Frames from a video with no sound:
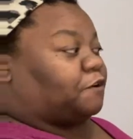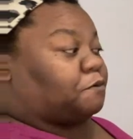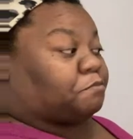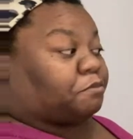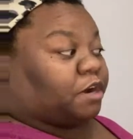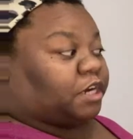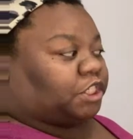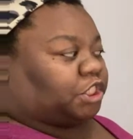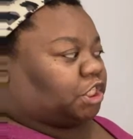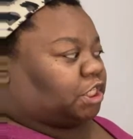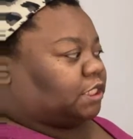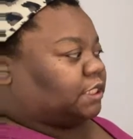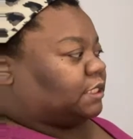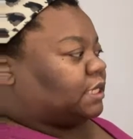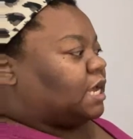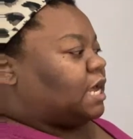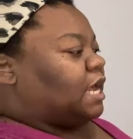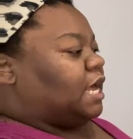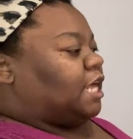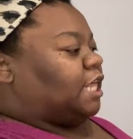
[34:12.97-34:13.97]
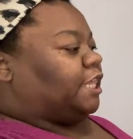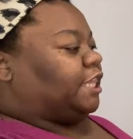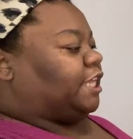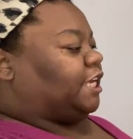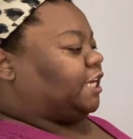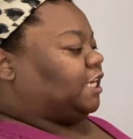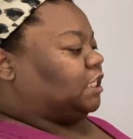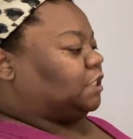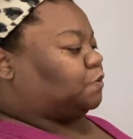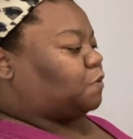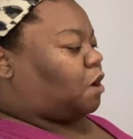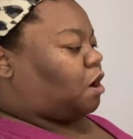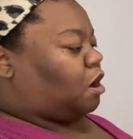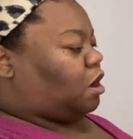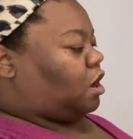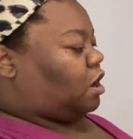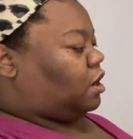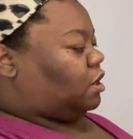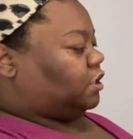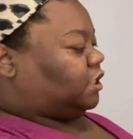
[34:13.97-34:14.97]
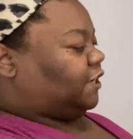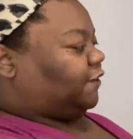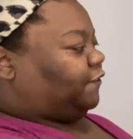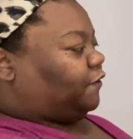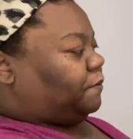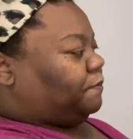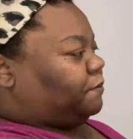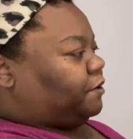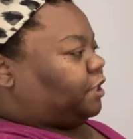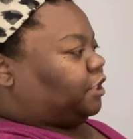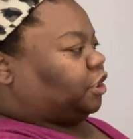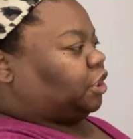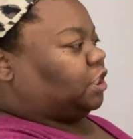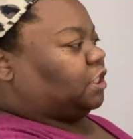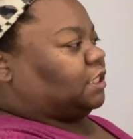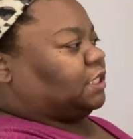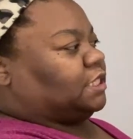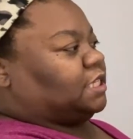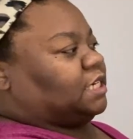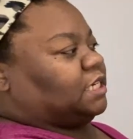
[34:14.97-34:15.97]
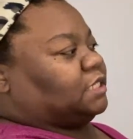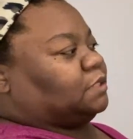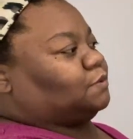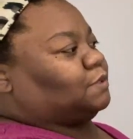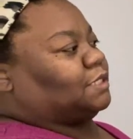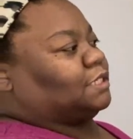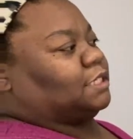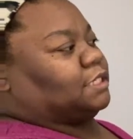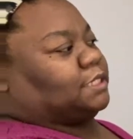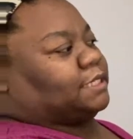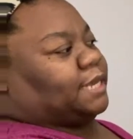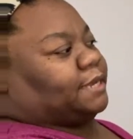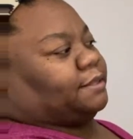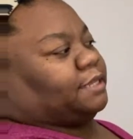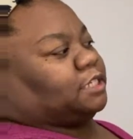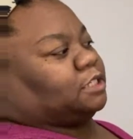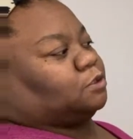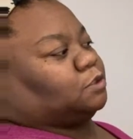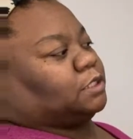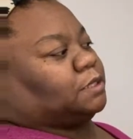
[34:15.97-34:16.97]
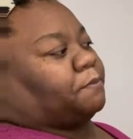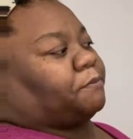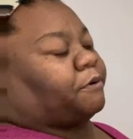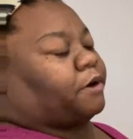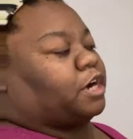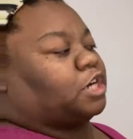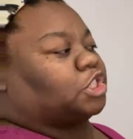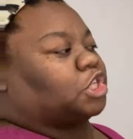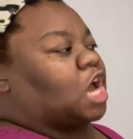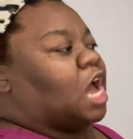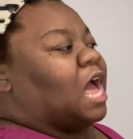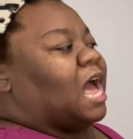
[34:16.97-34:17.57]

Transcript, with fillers: brushes. These were all different brushes. This was the brush.